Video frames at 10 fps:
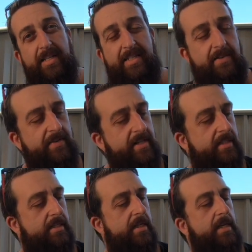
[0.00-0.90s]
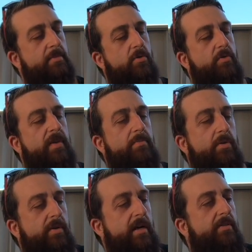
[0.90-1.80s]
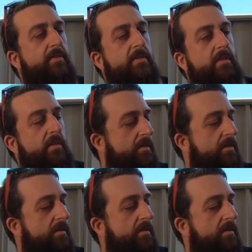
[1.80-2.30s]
DVD movie, Blue Harvest.